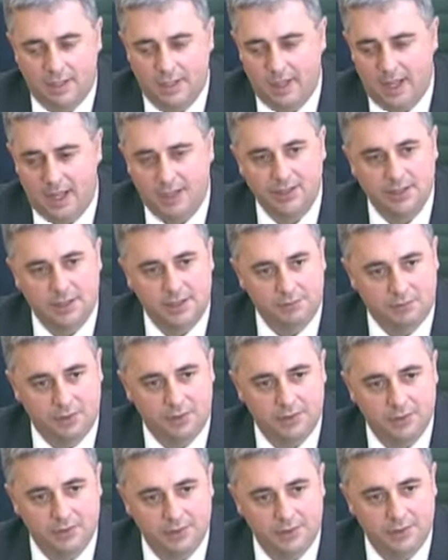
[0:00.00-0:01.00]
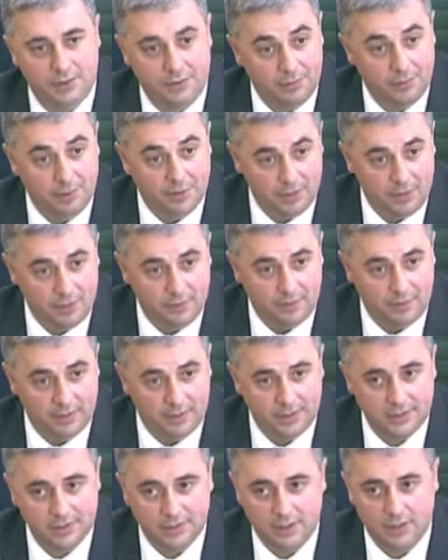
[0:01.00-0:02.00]
uh, actually runs through a
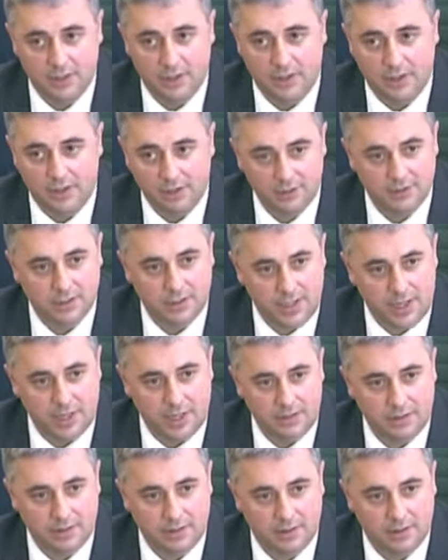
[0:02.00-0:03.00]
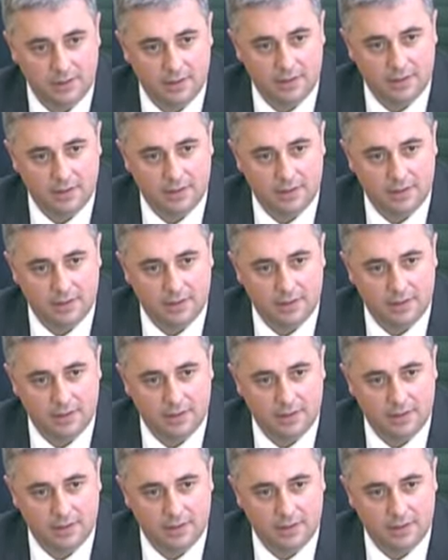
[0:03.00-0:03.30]
culvert underneath